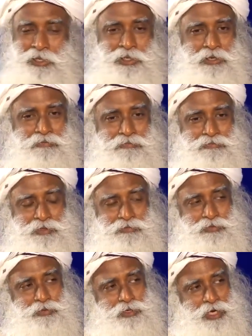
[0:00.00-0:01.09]
If… if
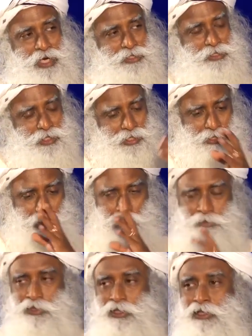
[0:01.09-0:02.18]
you crash a
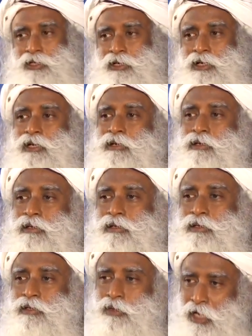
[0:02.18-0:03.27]
helicopter in
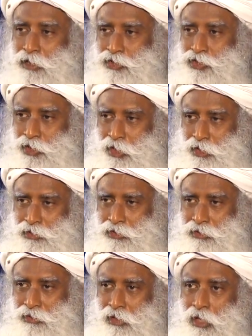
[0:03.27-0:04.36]
United States
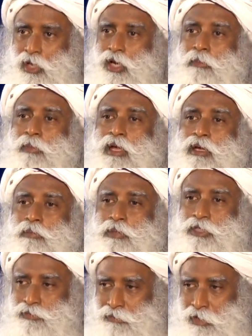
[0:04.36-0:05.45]
on an abandoned
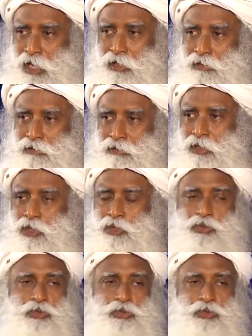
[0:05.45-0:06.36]
piece of land, you